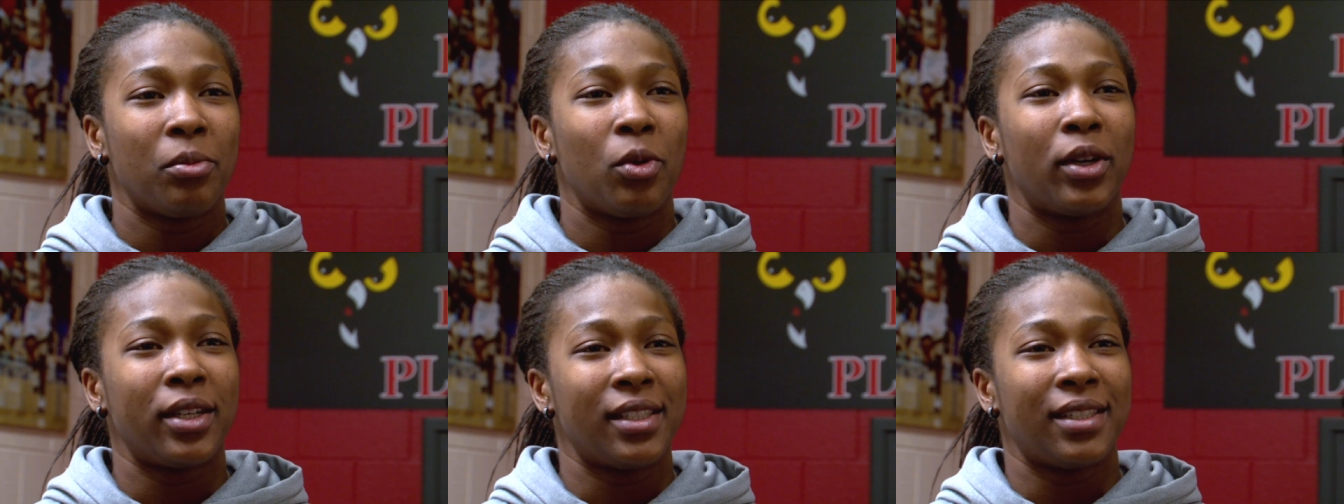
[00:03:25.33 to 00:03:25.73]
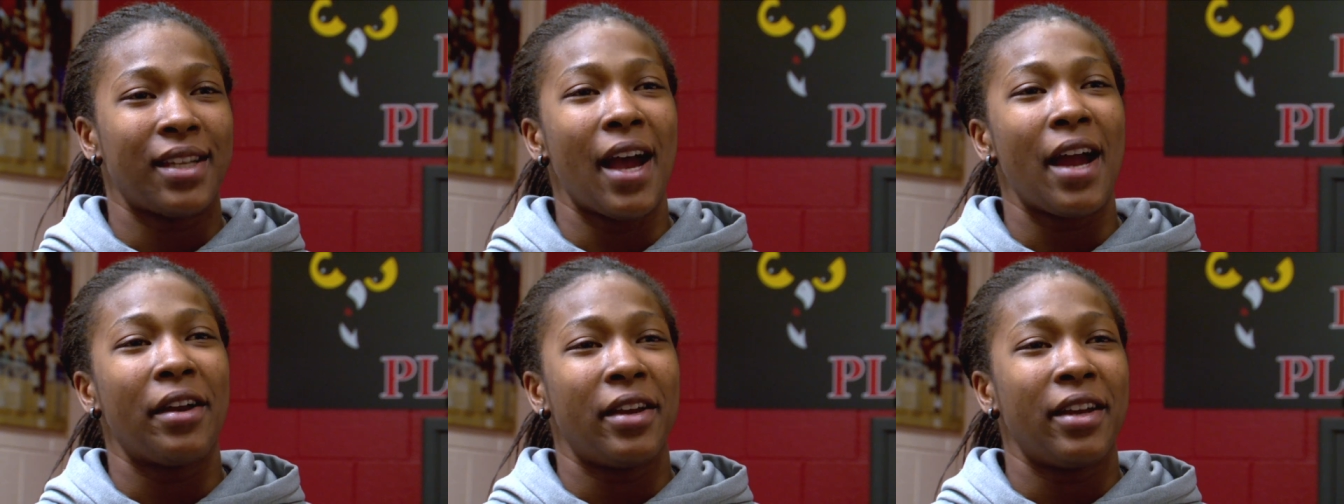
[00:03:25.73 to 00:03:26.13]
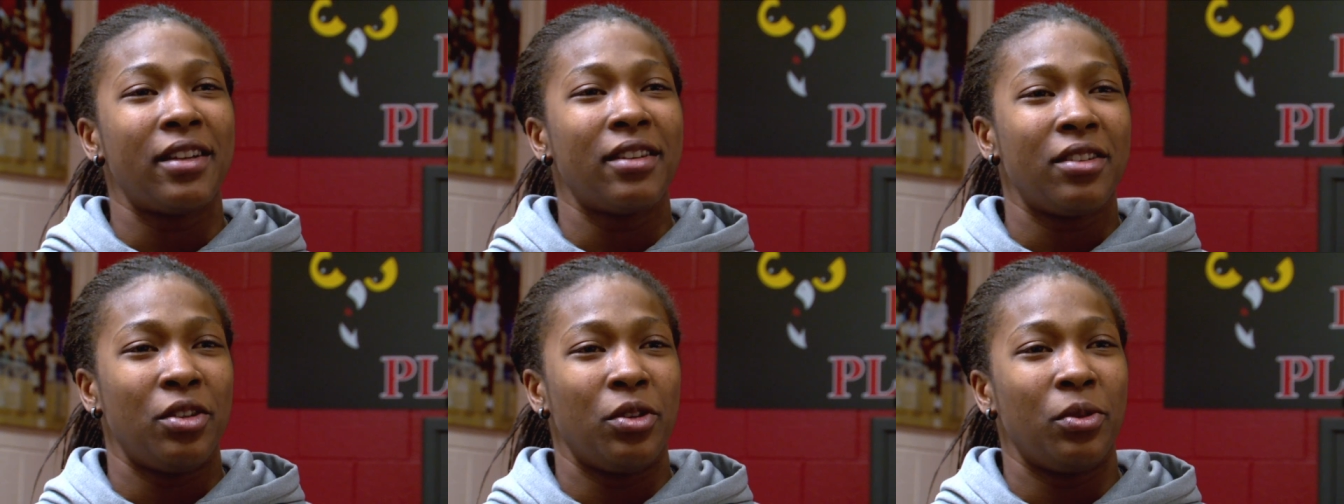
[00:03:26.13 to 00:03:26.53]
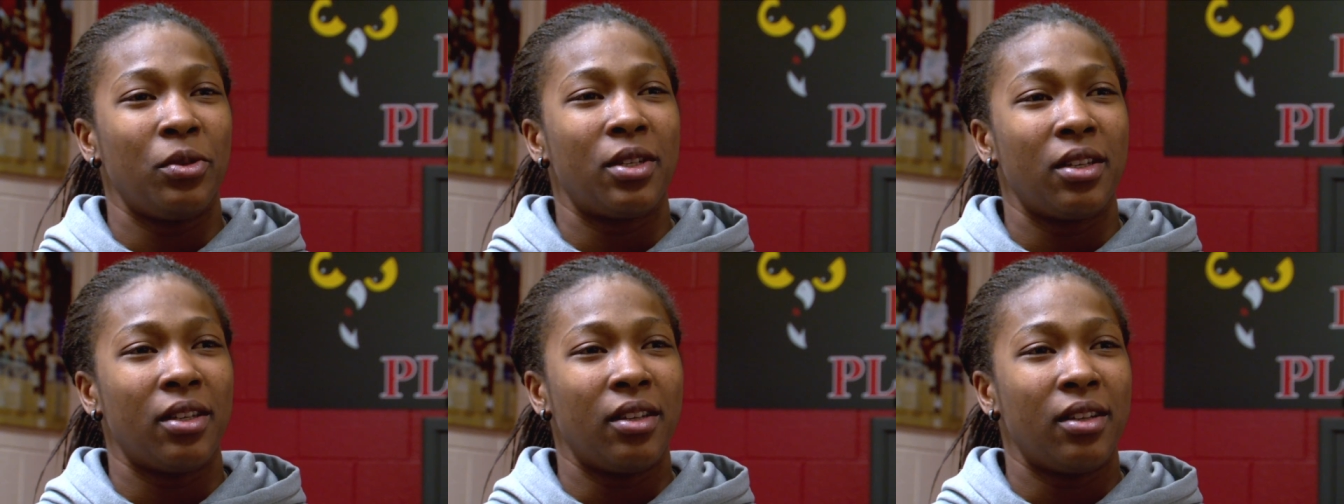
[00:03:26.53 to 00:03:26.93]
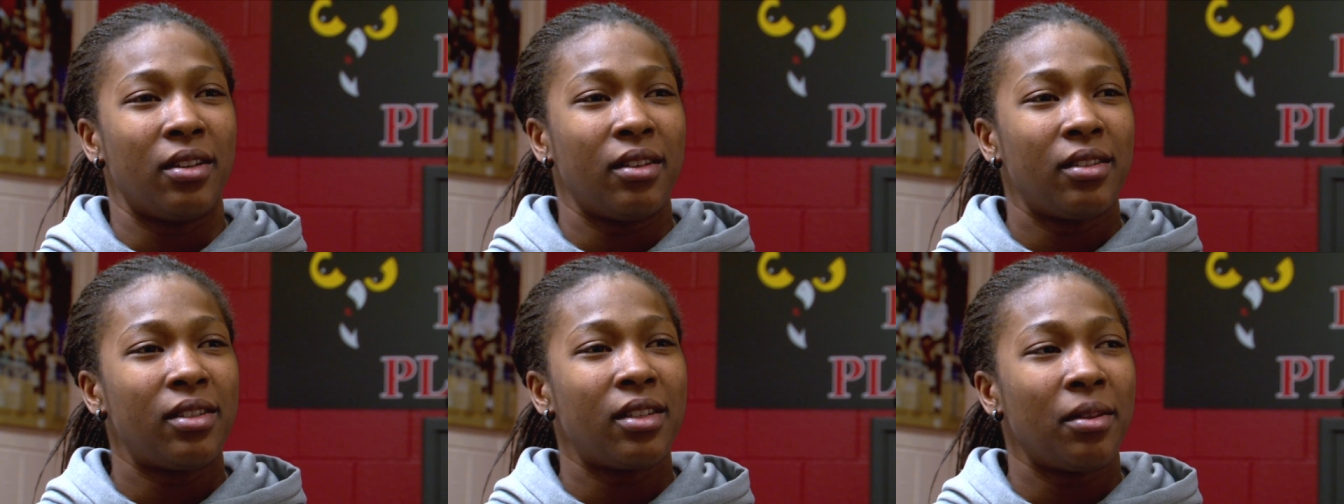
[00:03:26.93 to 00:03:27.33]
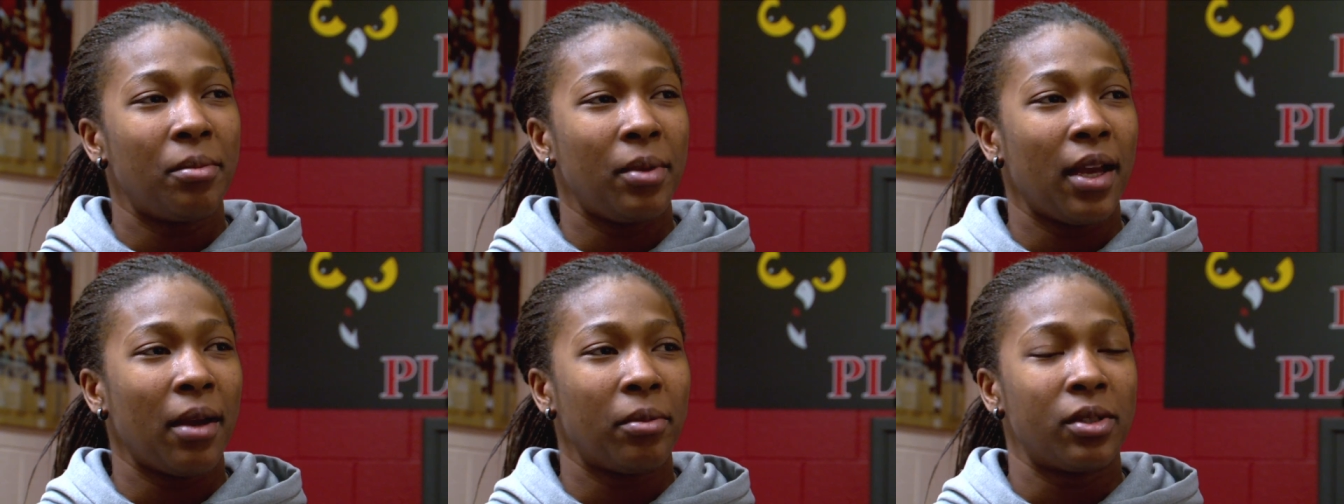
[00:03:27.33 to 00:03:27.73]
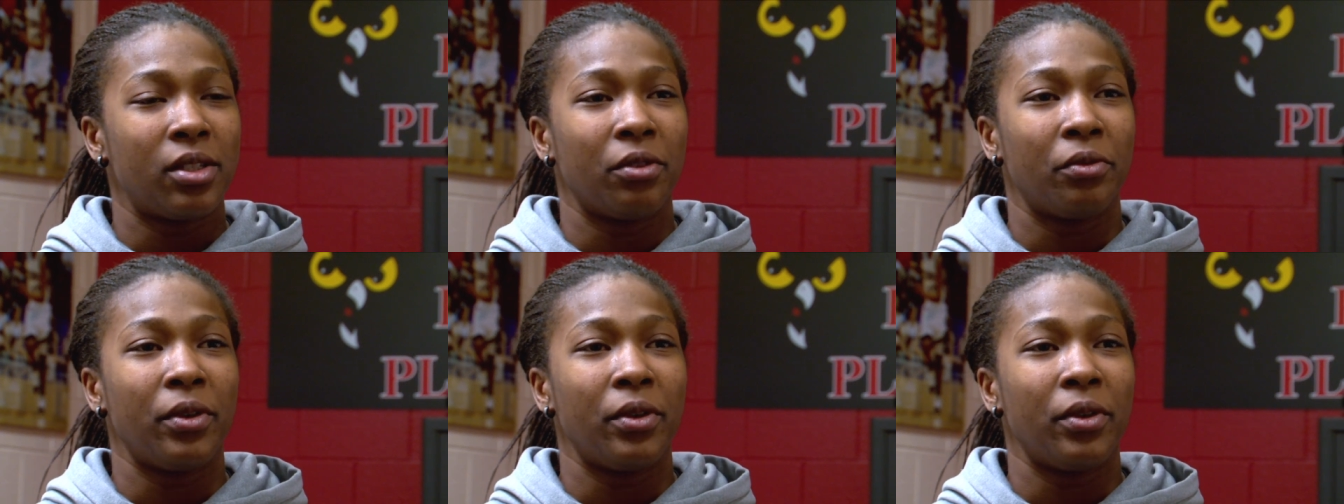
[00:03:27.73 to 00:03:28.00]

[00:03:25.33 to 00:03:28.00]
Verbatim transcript: more desire in you to, to be able to